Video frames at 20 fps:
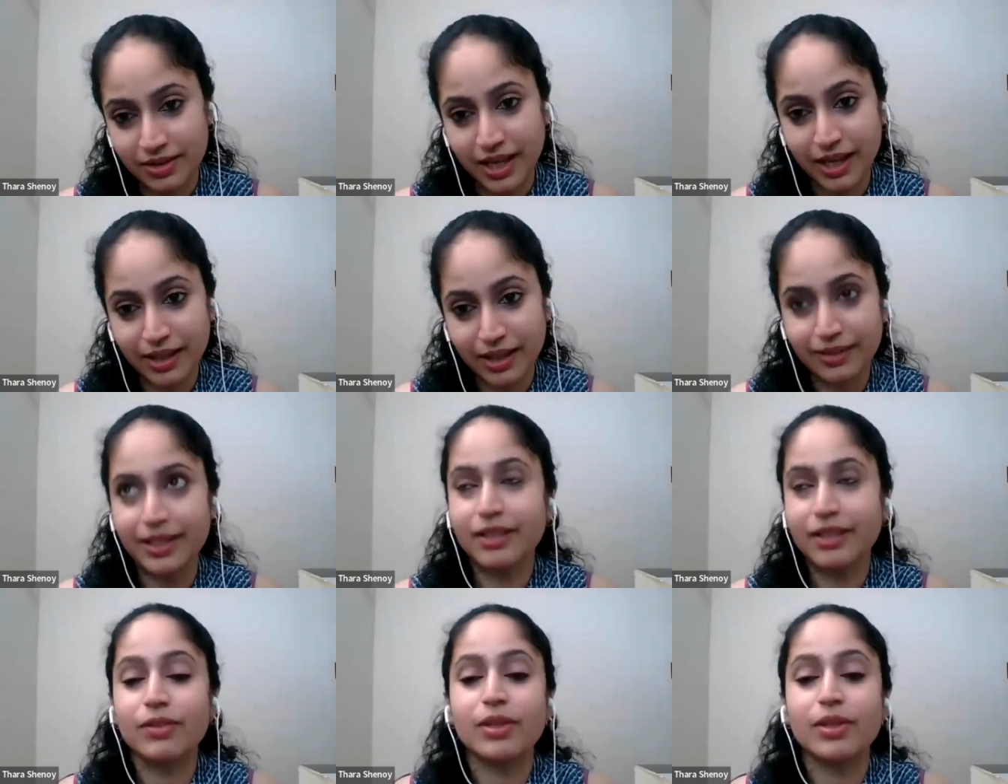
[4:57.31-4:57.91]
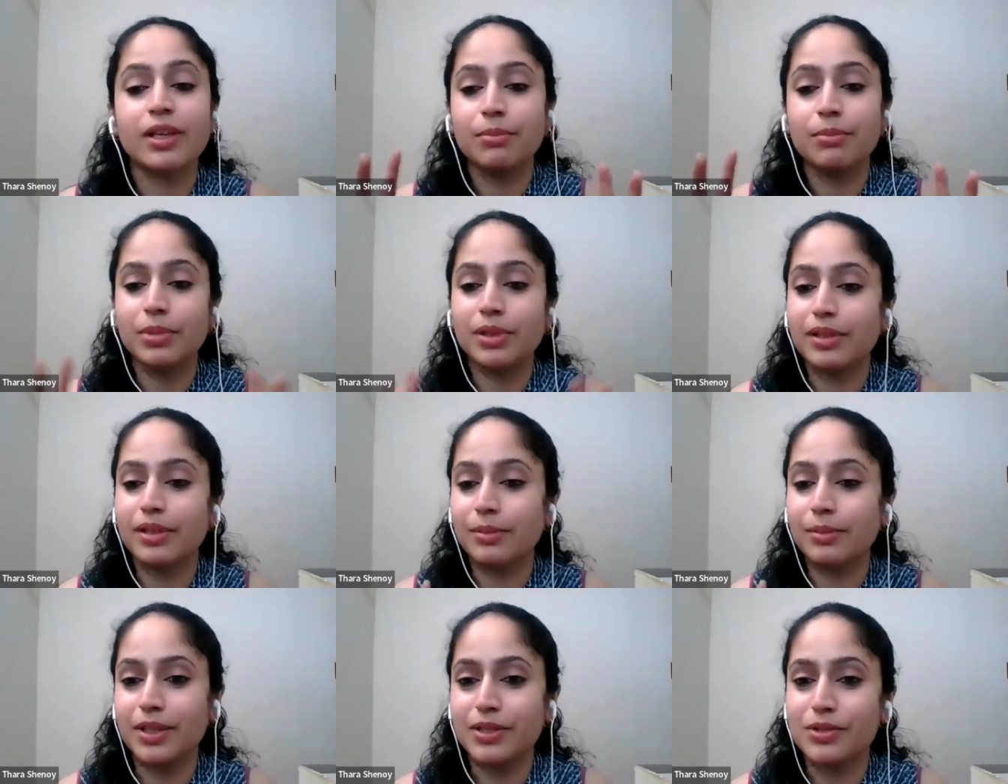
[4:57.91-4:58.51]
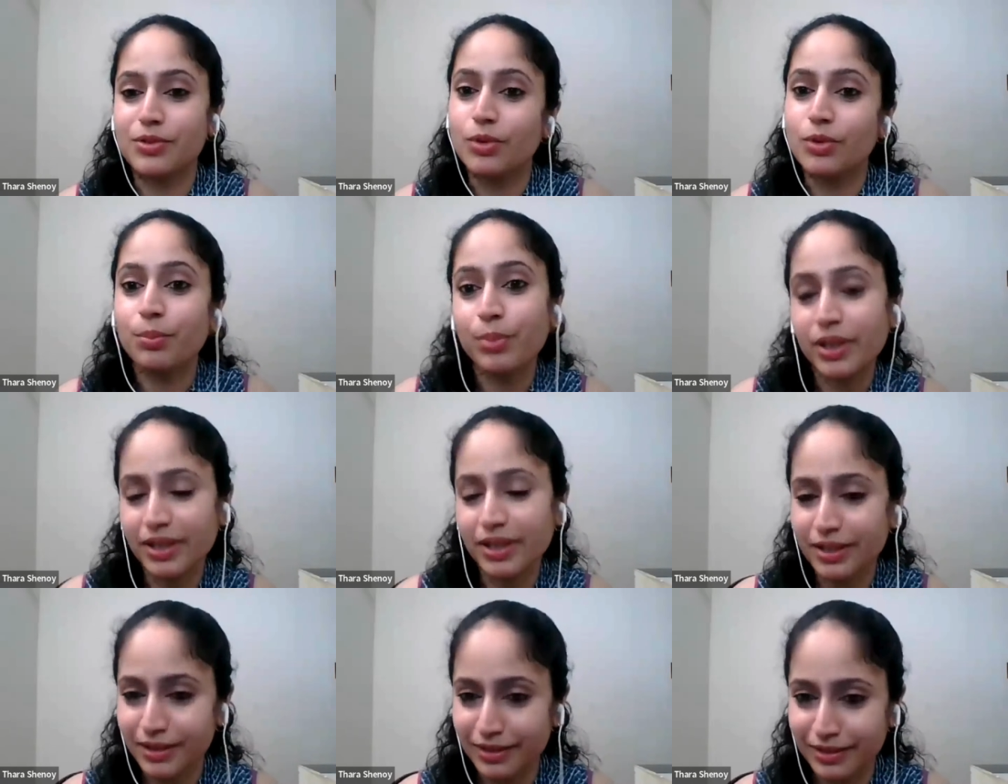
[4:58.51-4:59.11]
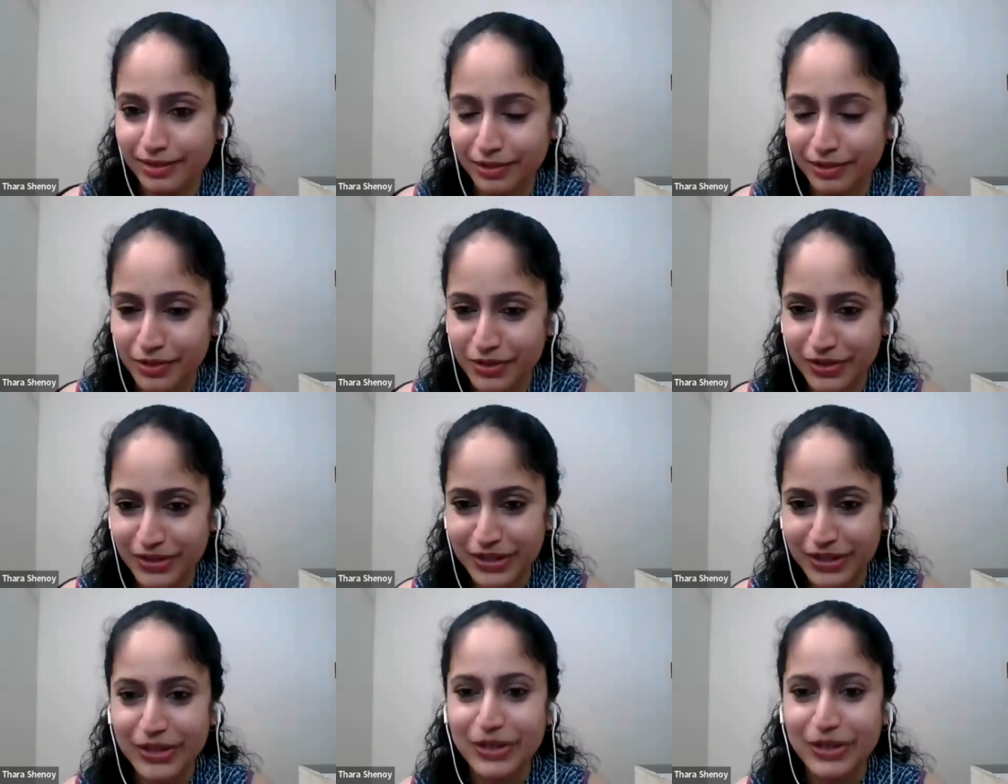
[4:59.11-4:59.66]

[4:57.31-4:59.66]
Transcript: And then we label them as, picky eaters.